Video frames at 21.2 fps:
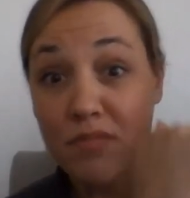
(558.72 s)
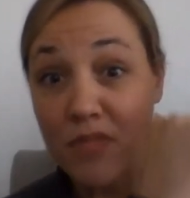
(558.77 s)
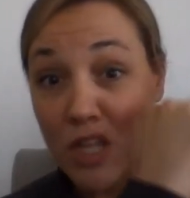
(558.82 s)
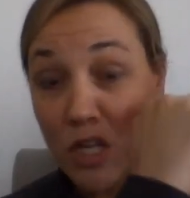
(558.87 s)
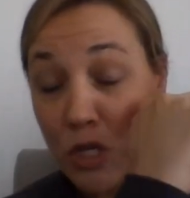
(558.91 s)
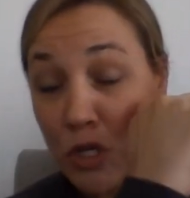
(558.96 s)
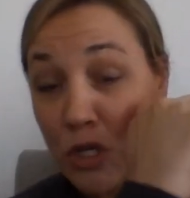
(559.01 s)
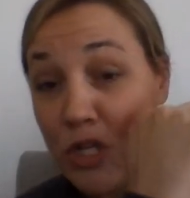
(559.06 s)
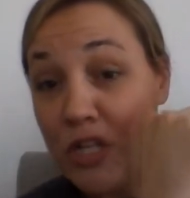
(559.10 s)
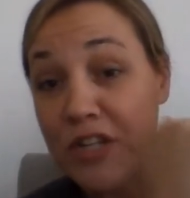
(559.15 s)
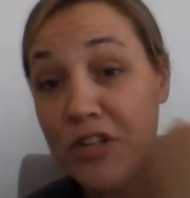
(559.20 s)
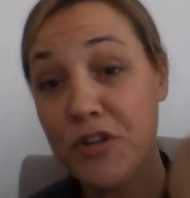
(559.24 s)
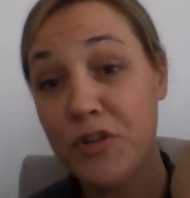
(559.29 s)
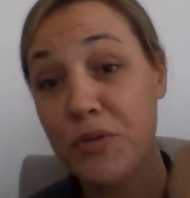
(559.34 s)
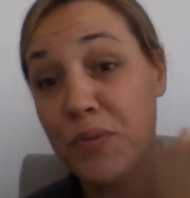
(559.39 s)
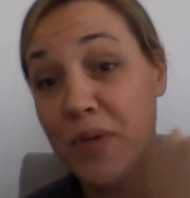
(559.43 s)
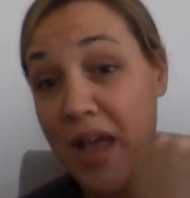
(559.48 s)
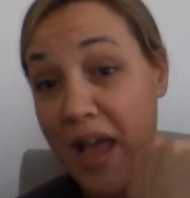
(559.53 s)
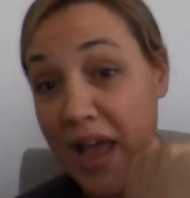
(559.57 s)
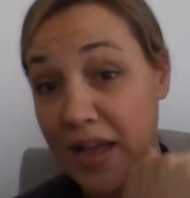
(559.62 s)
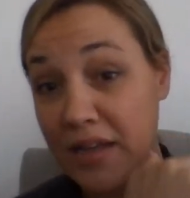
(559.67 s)
you need to
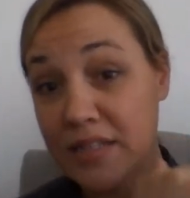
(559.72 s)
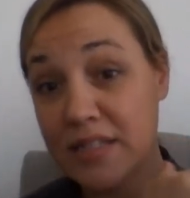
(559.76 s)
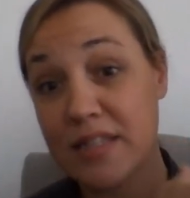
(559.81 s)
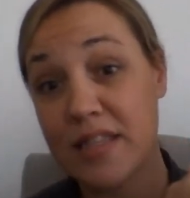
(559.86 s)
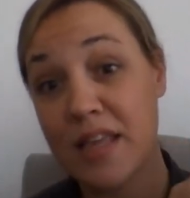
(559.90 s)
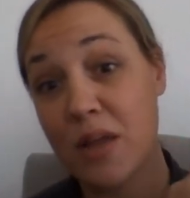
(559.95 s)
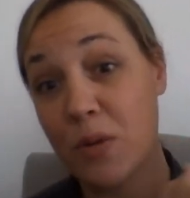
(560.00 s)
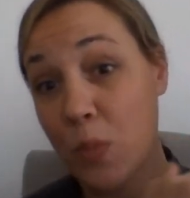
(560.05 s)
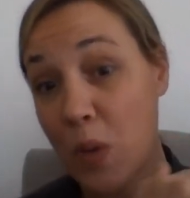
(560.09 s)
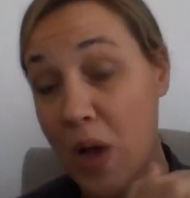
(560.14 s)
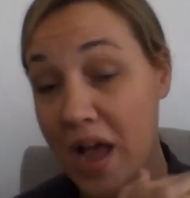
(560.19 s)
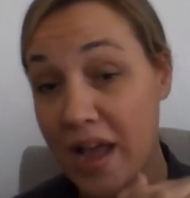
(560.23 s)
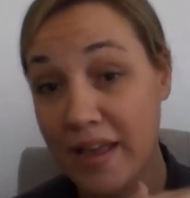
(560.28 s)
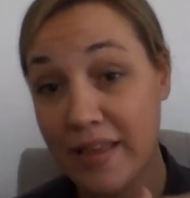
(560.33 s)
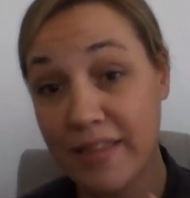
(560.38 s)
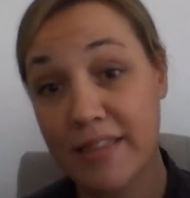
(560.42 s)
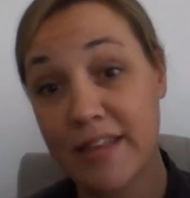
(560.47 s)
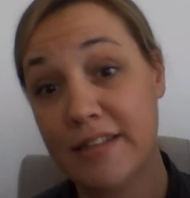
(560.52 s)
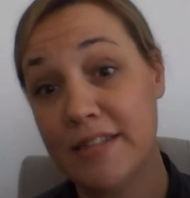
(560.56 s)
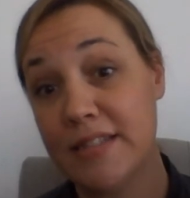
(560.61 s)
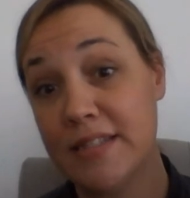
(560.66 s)
do X, then Y,
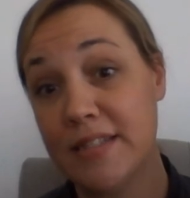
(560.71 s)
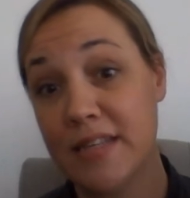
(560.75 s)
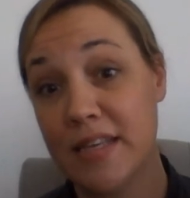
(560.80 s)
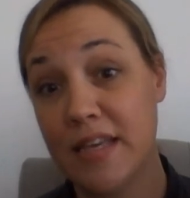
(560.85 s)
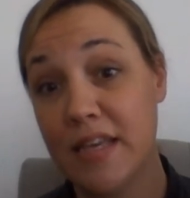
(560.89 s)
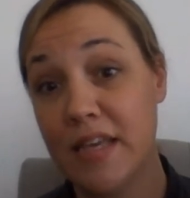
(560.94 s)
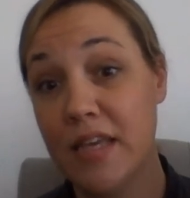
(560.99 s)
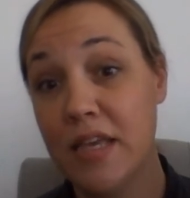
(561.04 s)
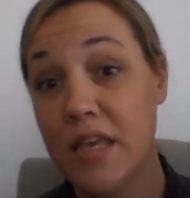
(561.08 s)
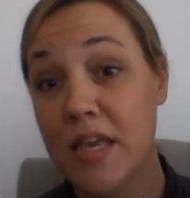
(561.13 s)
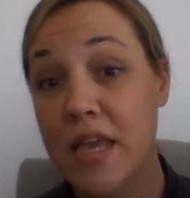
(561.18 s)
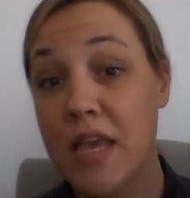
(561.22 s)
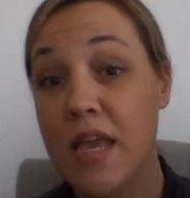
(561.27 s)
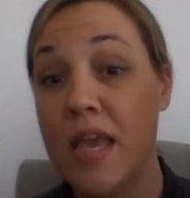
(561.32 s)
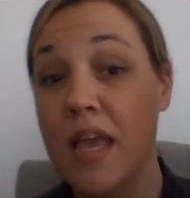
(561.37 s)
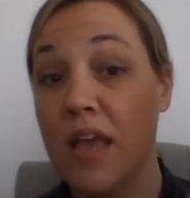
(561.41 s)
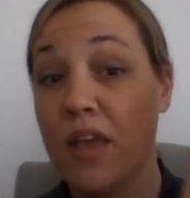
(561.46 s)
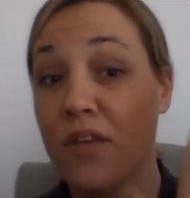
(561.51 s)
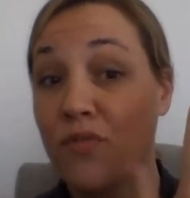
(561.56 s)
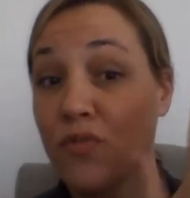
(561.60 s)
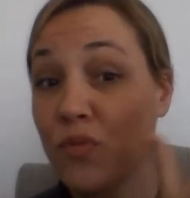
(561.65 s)
then Z.
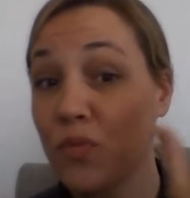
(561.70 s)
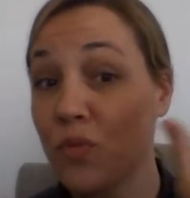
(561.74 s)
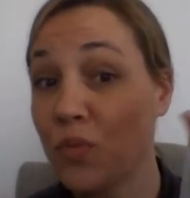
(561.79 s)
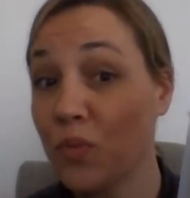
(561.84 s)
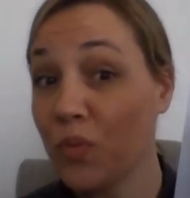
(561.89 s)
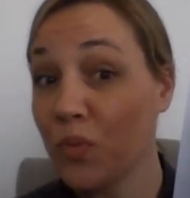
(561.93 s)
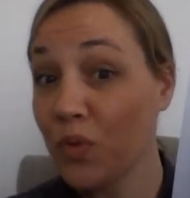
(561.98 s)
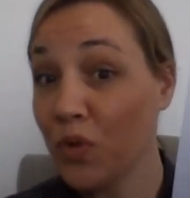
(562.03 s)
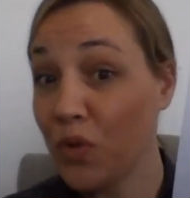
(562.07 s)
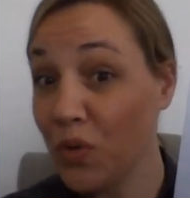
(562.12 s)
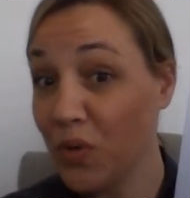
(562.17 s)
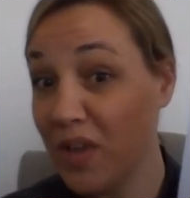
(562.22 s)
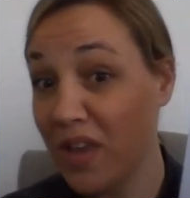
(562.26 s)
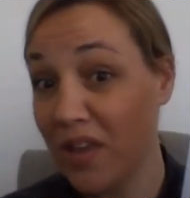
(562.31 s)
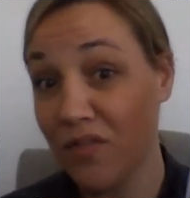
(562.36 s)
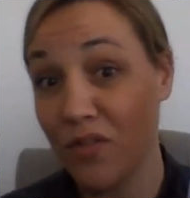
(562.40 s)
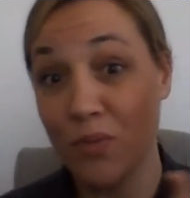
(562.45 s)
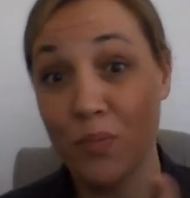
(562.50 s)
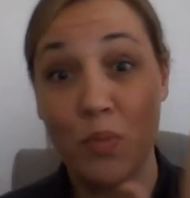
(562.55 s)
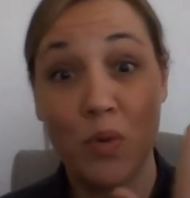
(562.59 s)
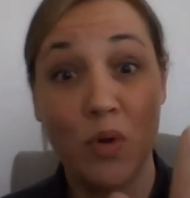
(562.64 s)
If you
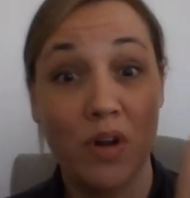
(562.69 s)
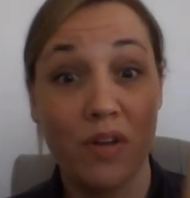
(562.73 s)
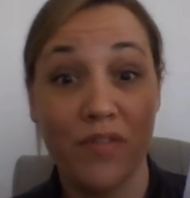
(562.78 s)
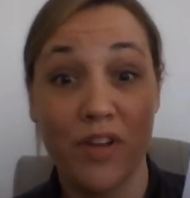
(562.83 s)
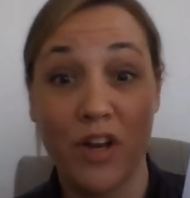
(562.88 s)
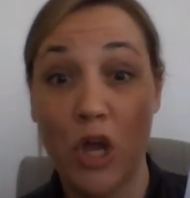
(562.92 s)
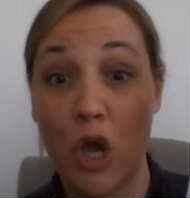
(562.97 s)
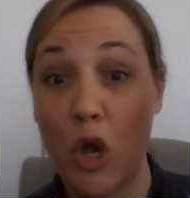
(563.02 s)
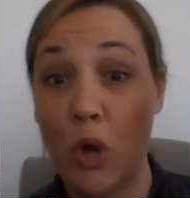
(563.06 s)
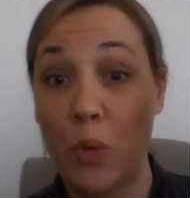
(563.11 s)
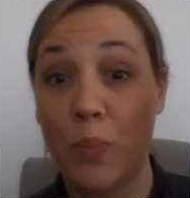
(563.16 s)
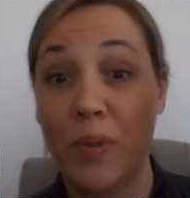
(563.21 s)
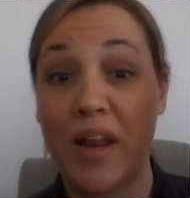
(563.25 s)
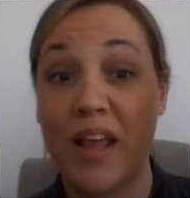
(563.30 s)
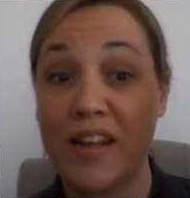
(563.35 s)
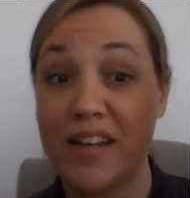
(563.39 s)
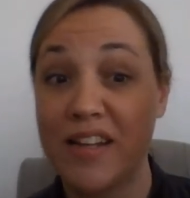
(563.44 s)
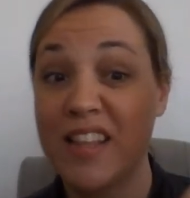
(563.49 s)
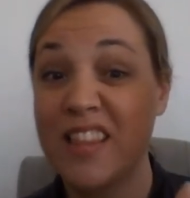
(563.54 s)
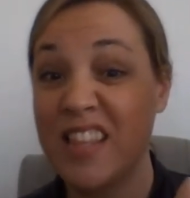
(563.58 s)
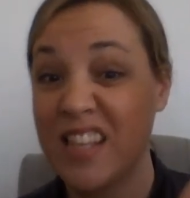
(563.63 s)
give them more of an
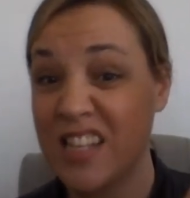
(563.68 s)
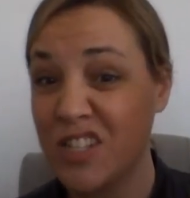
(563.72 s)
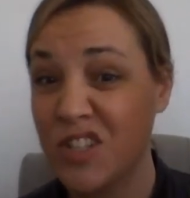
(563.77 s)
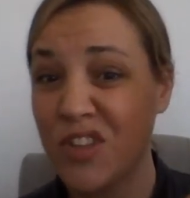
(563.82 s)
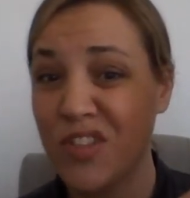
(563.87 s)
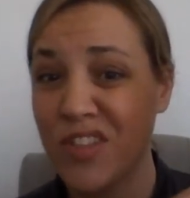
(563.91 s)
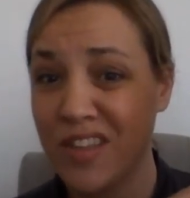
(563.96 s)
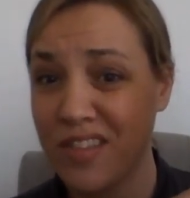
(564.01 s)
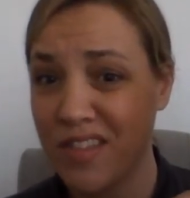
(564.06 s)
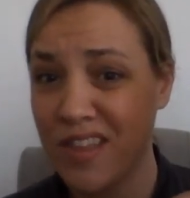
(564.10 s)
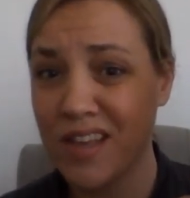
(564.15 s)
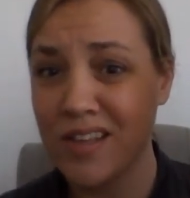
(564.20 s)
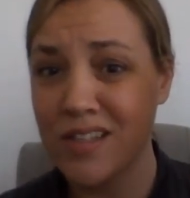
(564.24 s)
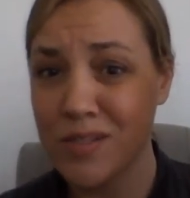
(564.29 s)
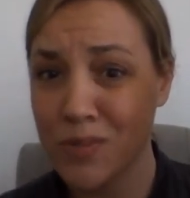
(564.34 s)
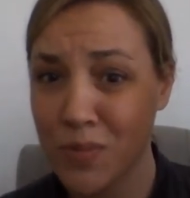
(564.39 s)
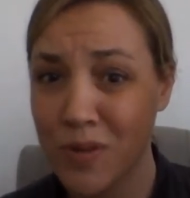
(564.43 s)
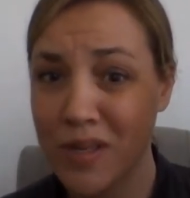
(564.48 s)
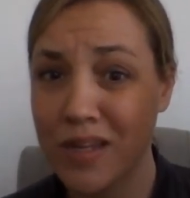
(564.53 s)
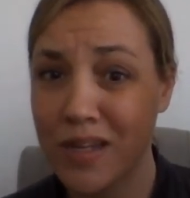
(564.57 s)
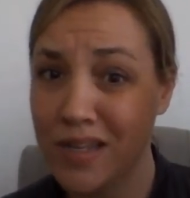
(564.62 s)
open-ended, these are the
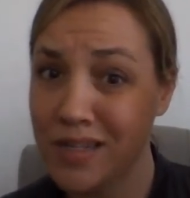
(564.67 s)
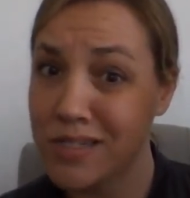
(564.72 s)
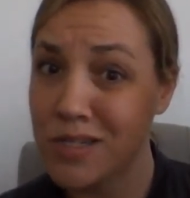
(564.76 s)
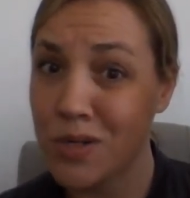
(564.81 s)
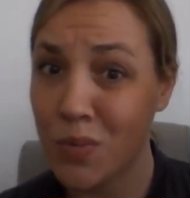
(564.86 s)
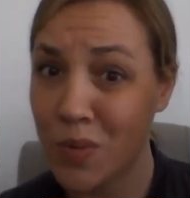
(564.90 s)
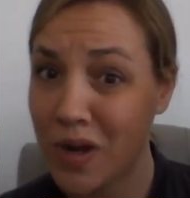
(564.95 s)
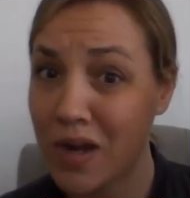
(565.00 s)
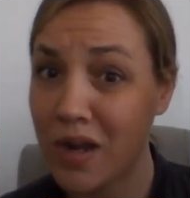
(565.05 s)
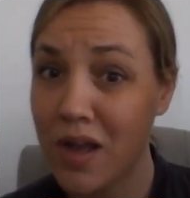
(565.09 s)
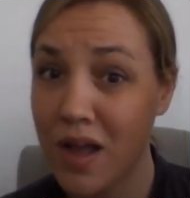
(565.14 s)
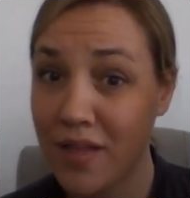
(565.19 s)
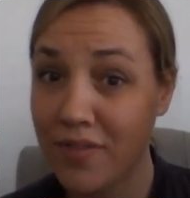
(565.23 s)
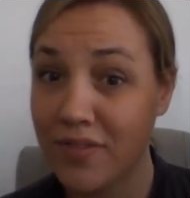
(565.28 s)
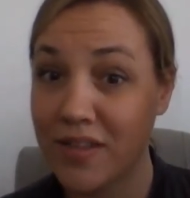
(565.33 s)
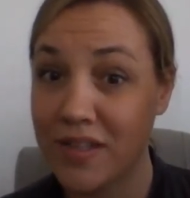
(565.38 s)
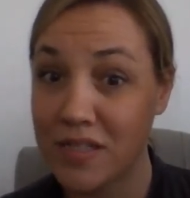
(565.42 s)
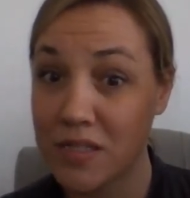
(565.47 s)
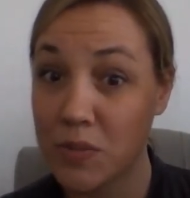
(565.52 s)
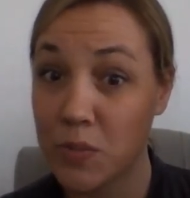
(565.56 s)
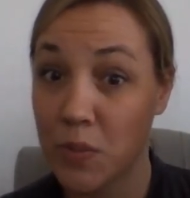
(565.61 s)
things we need to work on
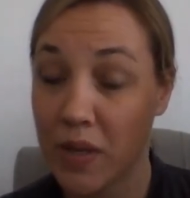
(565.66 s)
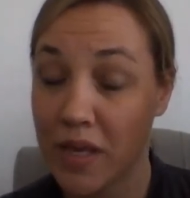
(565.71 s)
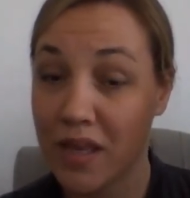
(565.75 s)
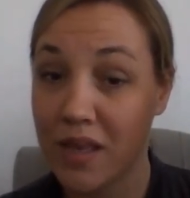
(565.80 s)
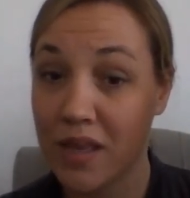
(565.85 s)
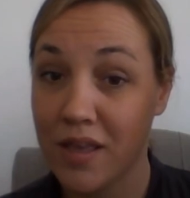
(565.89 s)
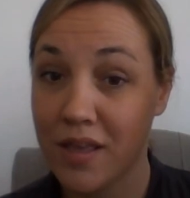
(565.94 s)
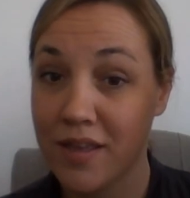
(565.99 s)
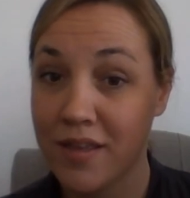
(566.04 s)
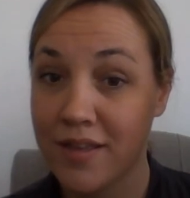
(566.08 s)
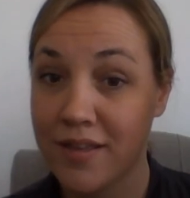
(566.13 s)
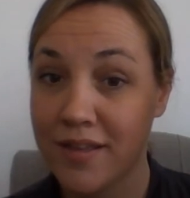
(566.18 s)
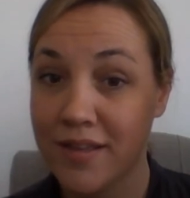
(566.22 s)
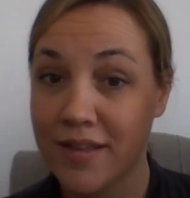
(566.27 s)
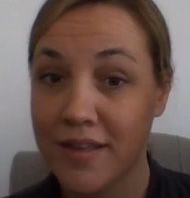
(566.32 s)
this week.